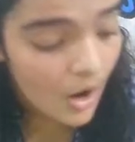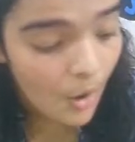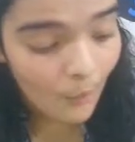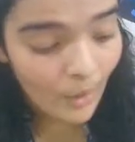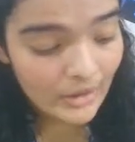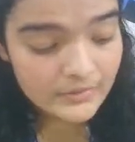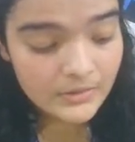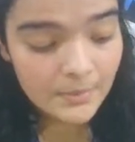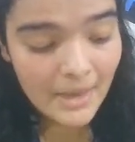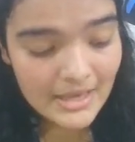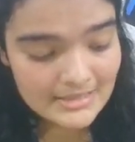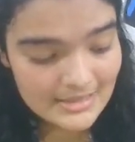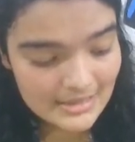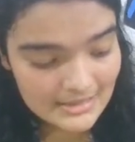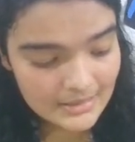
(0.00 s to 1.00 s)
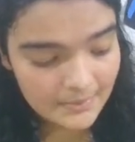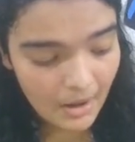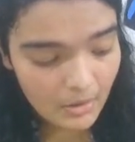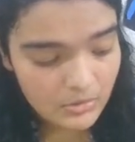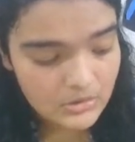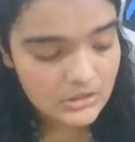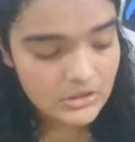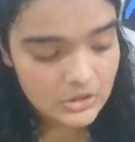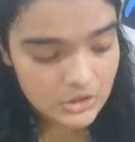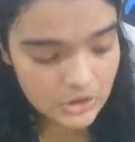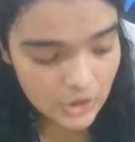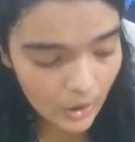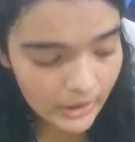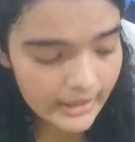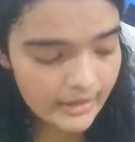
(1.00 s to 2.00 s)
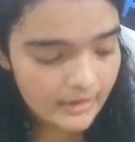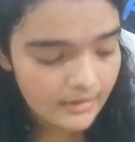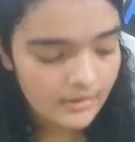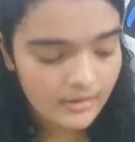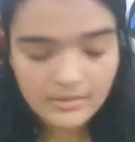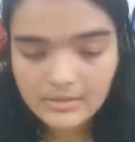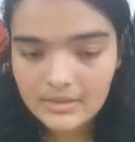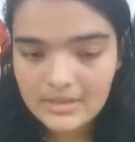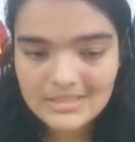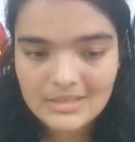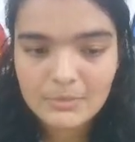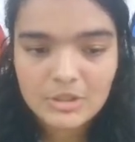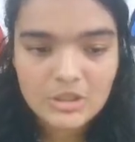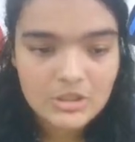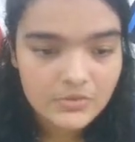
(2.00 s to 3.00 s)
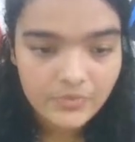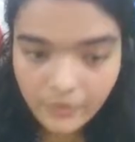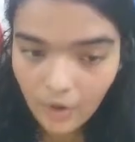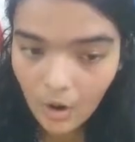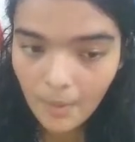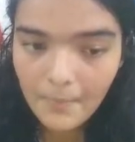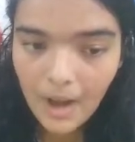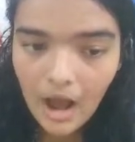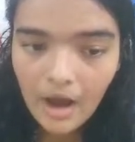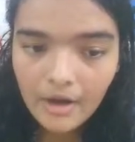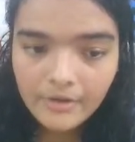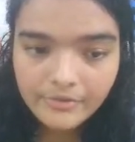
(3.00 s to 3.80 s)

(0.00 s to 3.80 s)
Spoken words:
One of the best things about installing these images from our